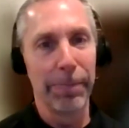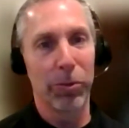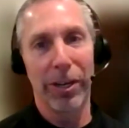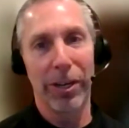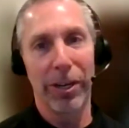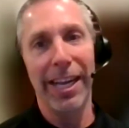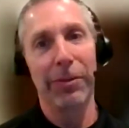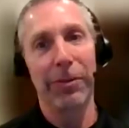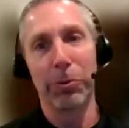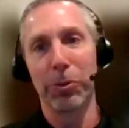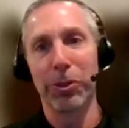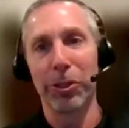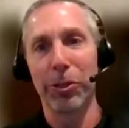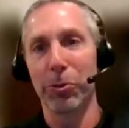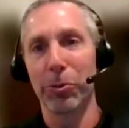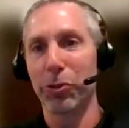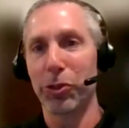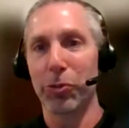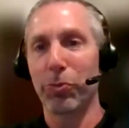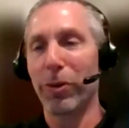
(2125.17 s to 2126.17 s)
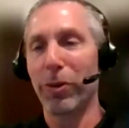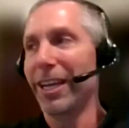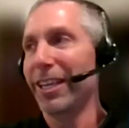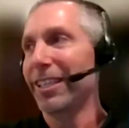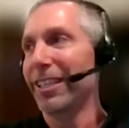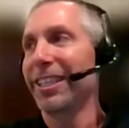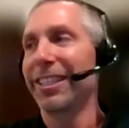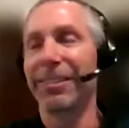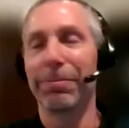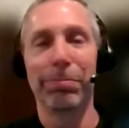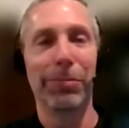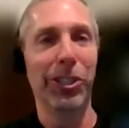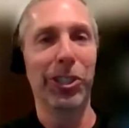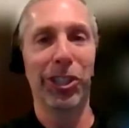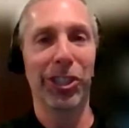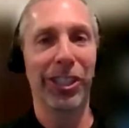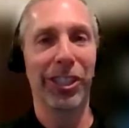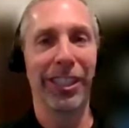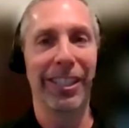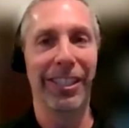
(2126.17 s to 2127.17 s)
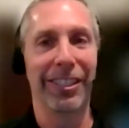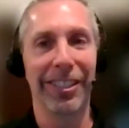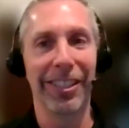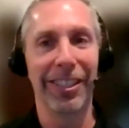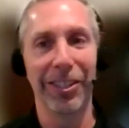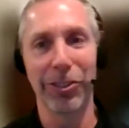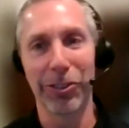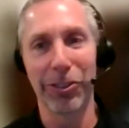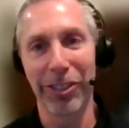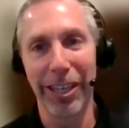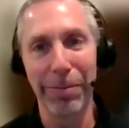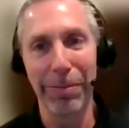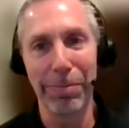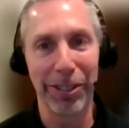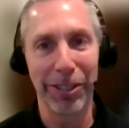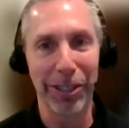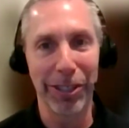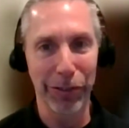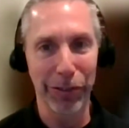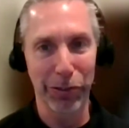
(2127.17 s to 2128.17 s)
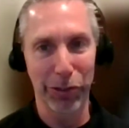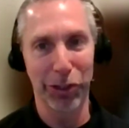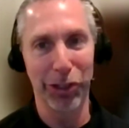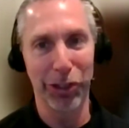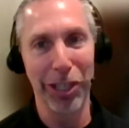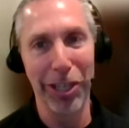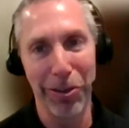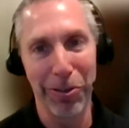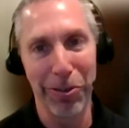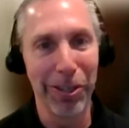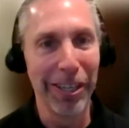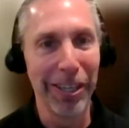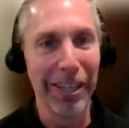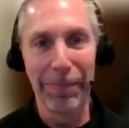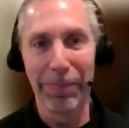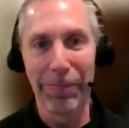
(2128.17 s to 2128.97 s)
Well, hey, there was a wreck in Michigan the other night because of snow.